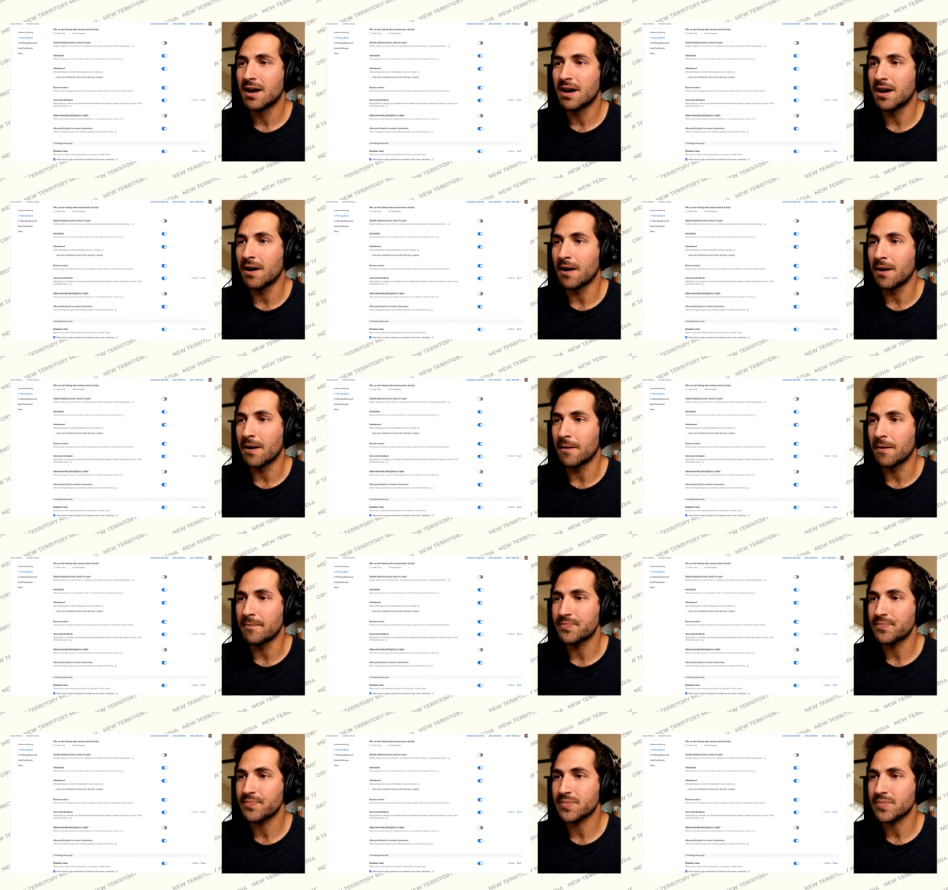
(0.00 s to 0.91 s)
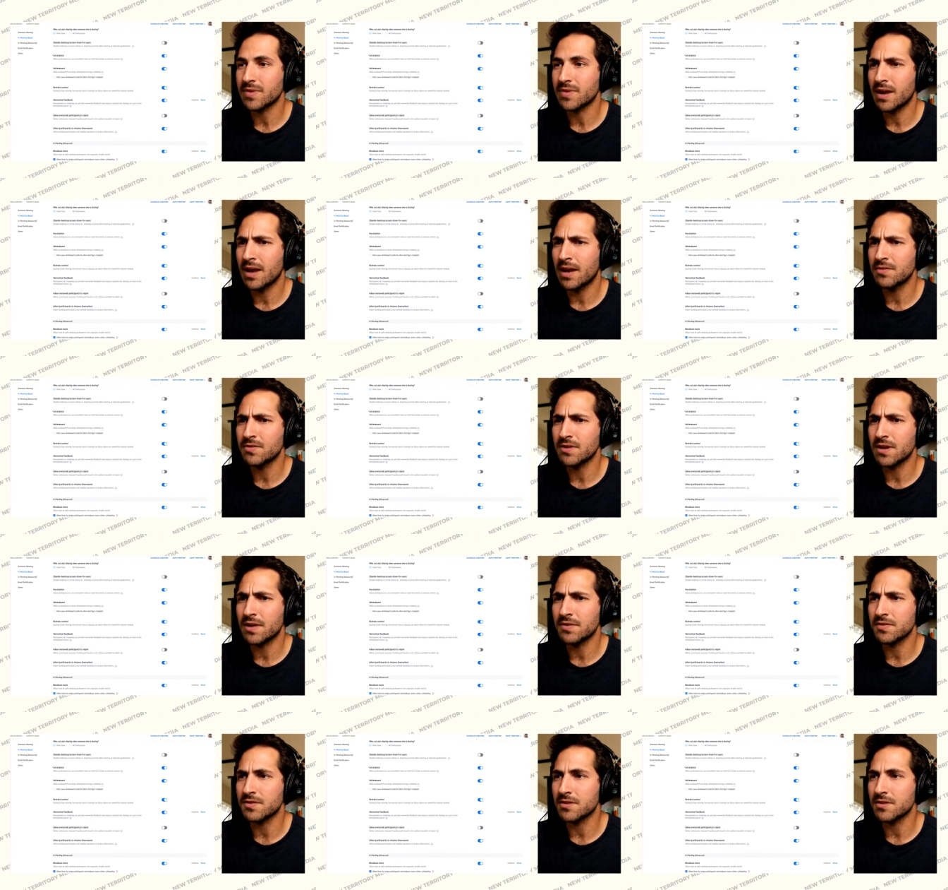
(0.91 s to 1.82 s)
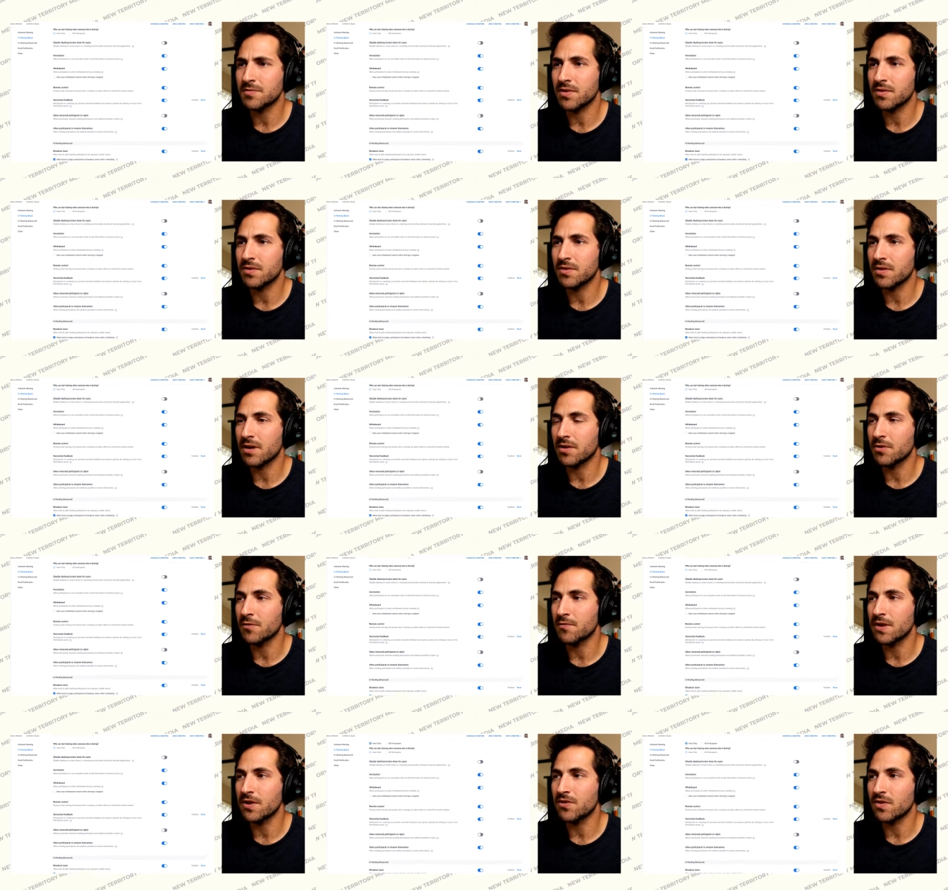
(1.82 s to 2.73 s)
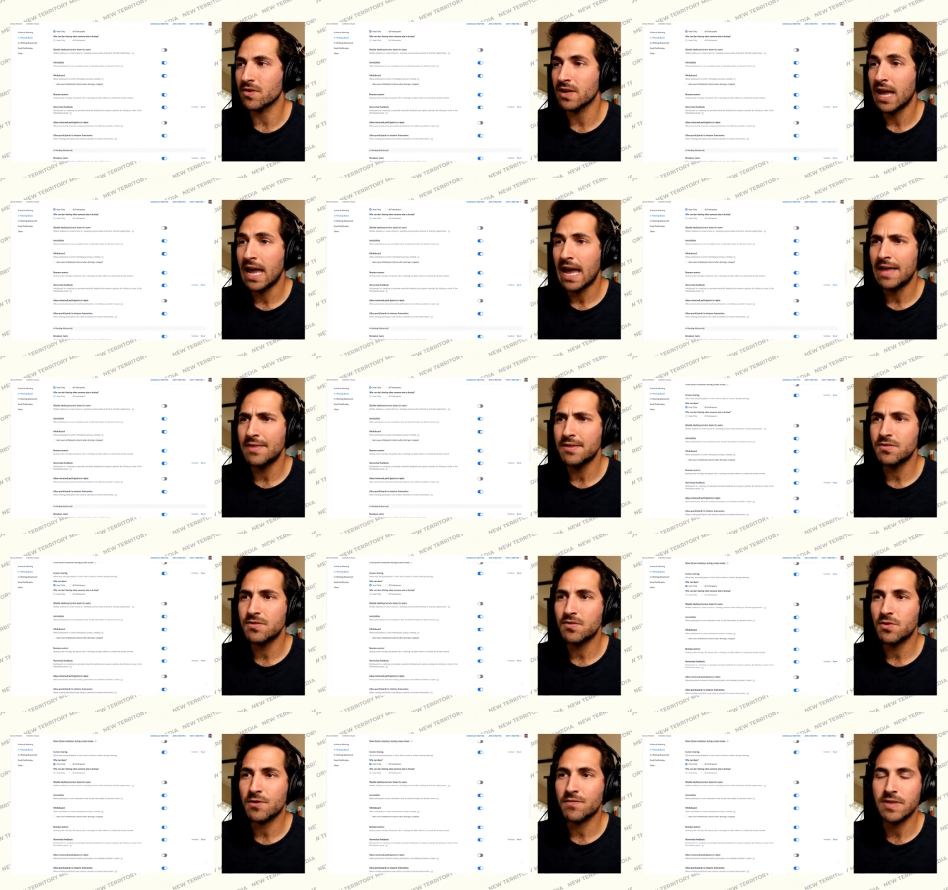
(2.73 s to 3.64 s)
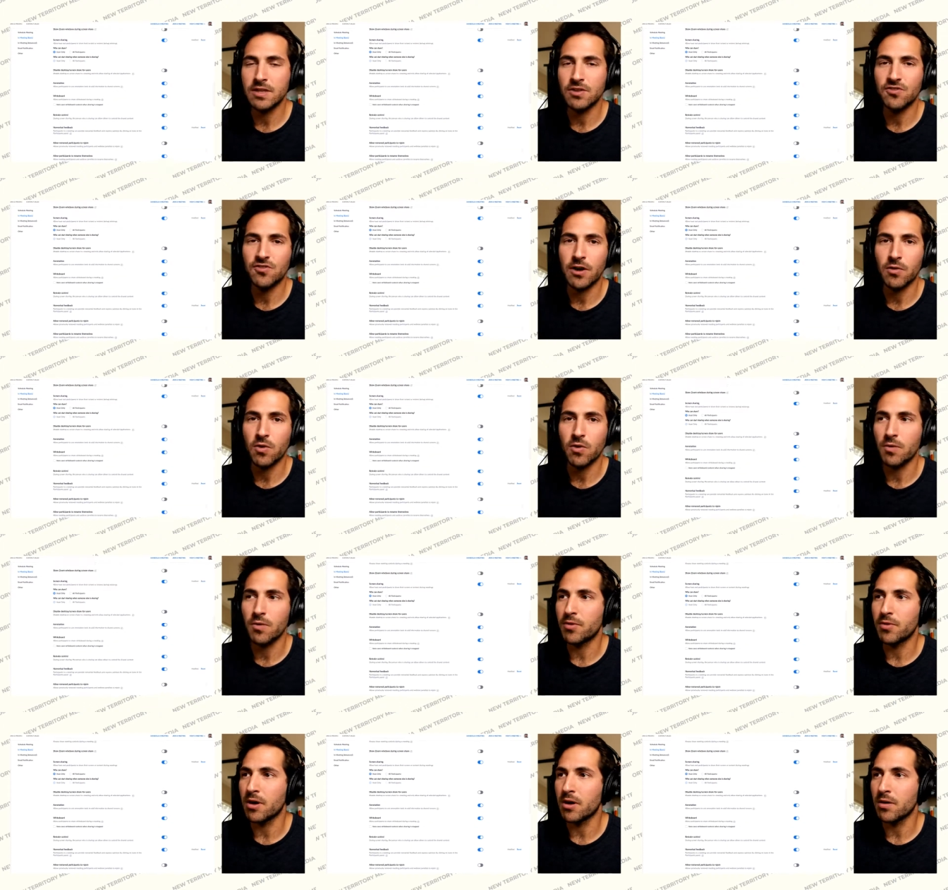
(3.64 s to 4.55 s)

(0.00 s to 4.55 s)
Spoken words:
And so yeah, these are some other features. And these are sort of in the general